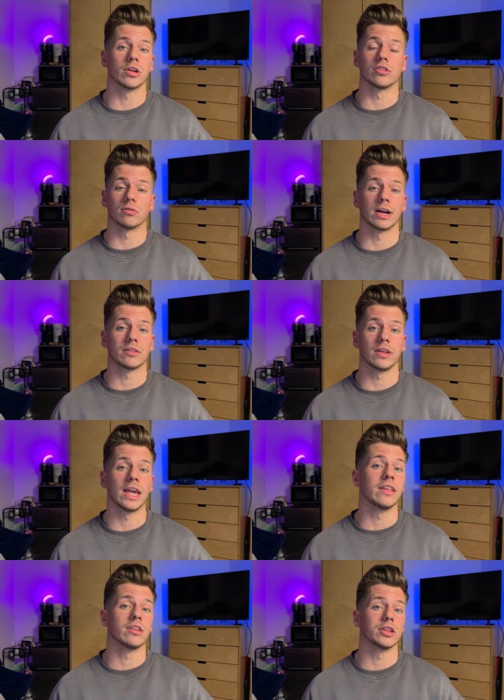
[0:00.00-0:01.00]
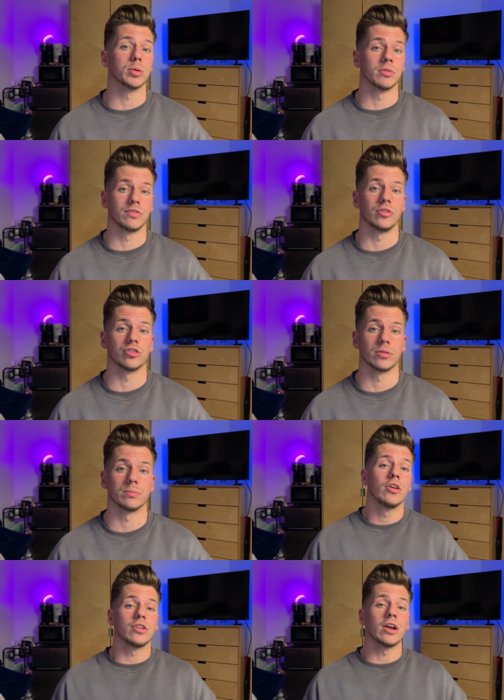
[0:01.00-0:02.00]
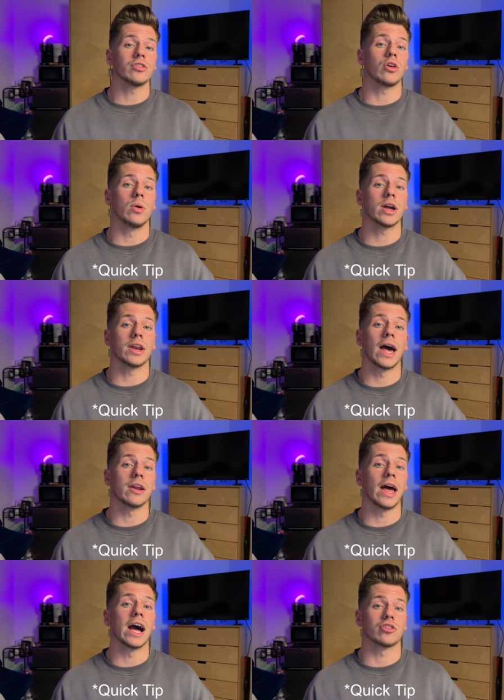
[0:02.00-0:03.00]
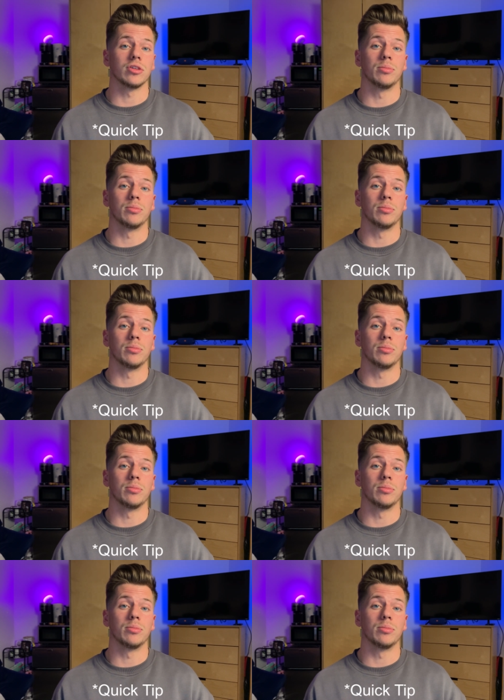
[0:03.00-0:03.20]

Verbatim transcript: it directly into LumaFusion. So here's a quick on how to actually